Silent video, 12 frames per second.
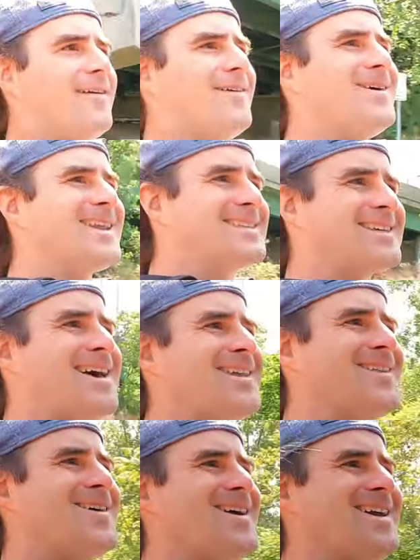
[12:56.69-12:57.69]
Ooh, the
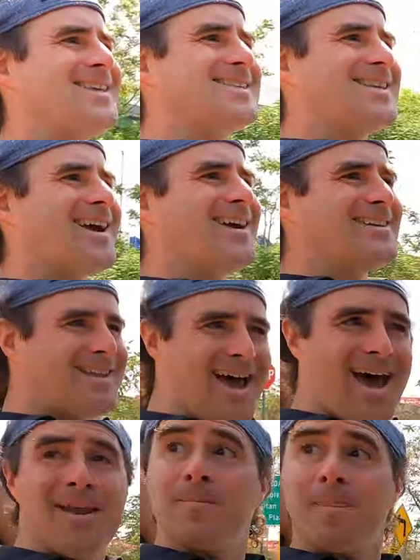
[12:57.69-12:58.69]
tunnel noise, you heard
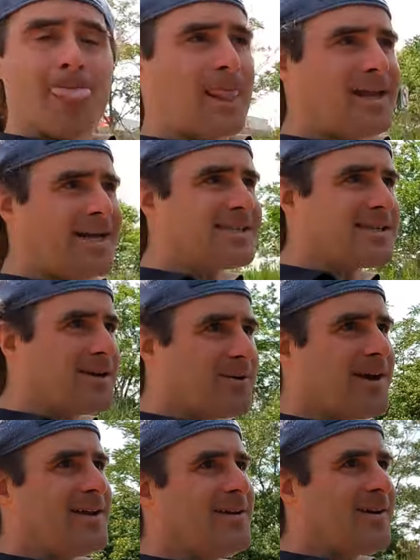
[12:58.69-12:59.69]
that? That's a
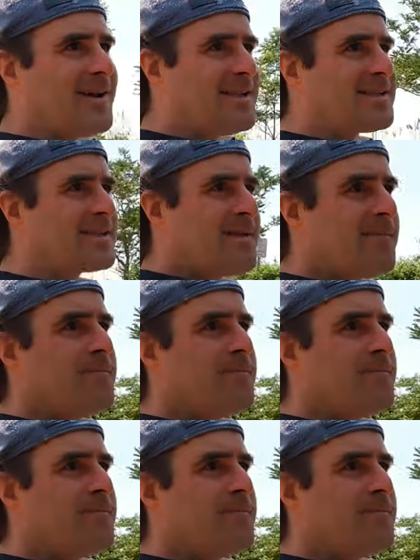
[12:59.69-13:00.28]
great noise.